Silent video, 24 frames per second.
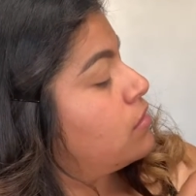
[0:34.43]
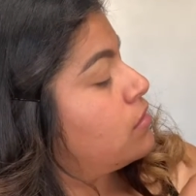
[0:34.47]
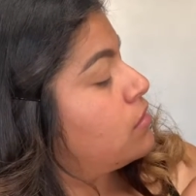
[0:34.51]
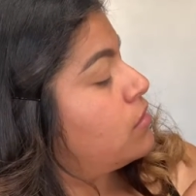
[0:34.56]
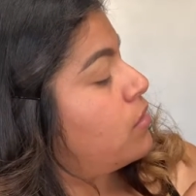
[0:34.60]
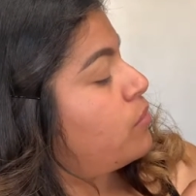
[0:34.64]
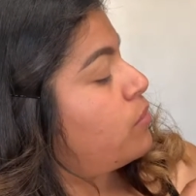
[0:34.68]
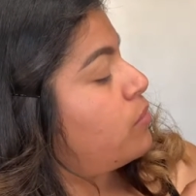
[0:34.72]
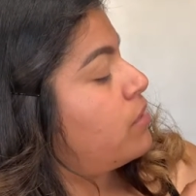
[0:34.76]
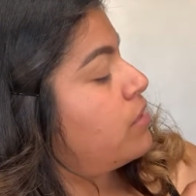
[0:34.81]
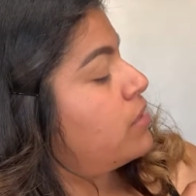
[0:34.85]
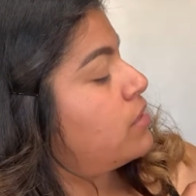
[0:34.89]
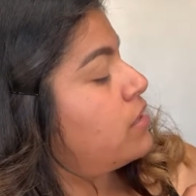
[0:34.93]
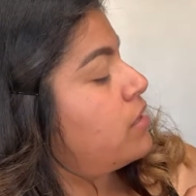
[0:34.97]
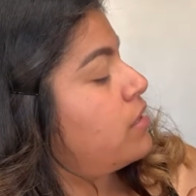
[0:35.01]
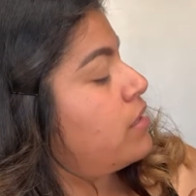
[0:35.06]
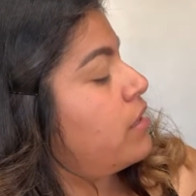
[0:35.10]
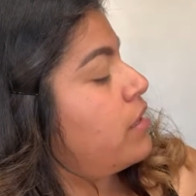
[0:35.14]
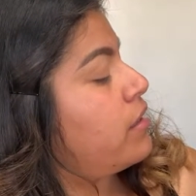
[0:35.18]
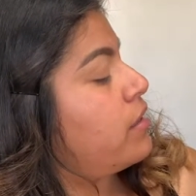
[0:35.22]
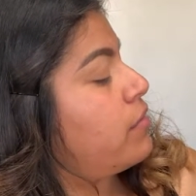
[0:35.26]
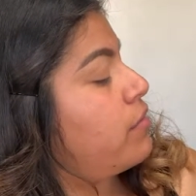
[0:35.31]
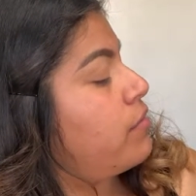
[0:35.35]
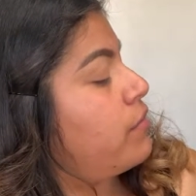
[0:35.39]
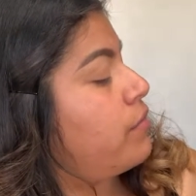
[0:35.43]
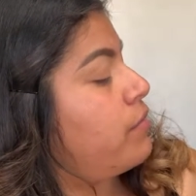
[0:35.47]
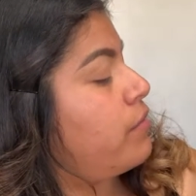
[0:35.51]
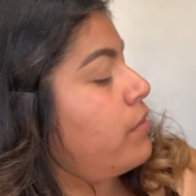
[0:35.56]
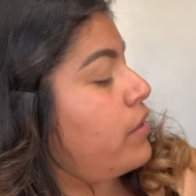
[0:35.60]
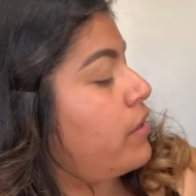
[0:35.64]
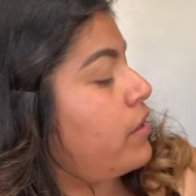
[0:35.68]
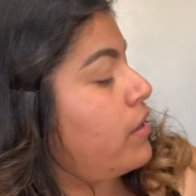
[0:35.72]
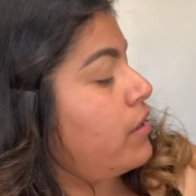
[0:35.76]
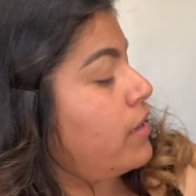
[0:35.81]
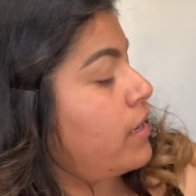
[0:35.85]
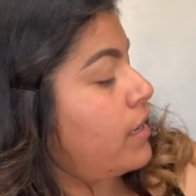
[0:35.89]
so it blends it
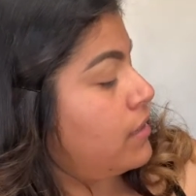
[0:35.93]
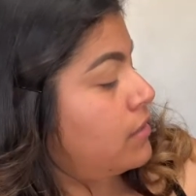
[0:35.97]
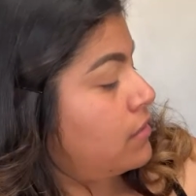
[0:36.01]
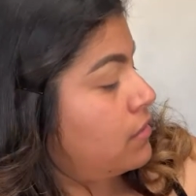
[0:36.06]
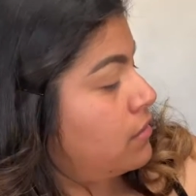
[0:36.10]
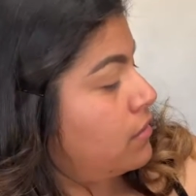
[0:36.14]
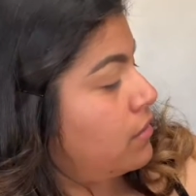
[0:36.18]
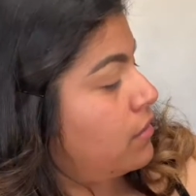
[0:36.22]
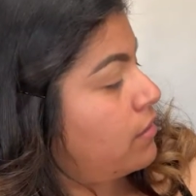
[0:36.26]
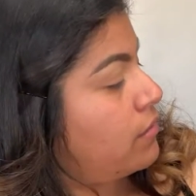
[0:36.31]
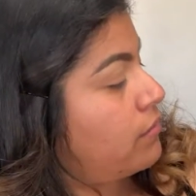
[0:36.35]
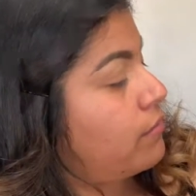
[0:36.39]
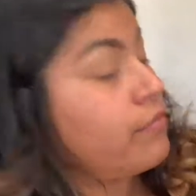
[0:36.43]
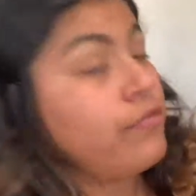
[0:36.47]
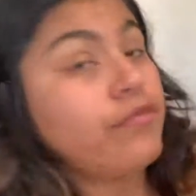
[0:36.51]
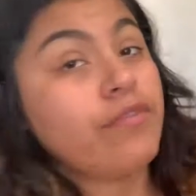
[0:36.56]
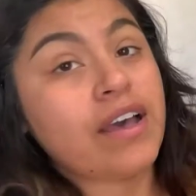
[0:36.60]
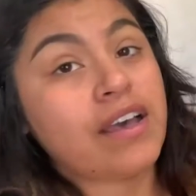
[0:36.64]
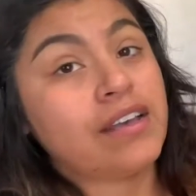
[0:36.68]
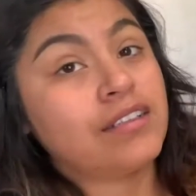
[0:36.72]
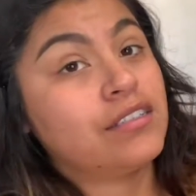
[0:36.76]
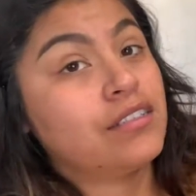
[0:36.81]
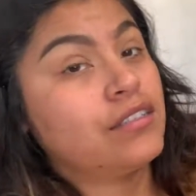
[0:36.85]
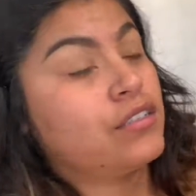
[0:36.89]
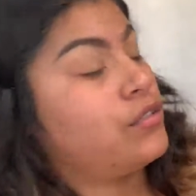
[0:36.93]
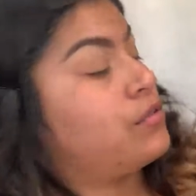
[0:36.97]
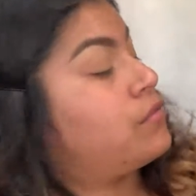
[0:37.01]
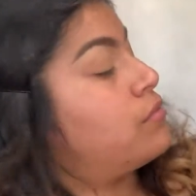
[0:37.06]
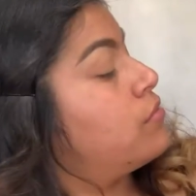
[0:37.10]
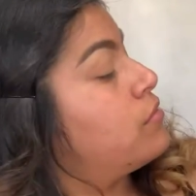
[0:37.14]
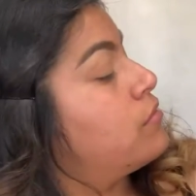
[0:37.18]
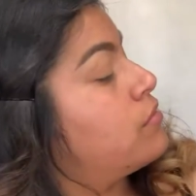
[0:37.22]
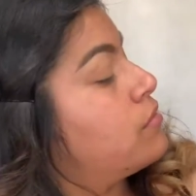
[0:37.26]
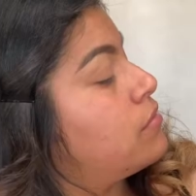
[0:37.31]
very nicely and fast too.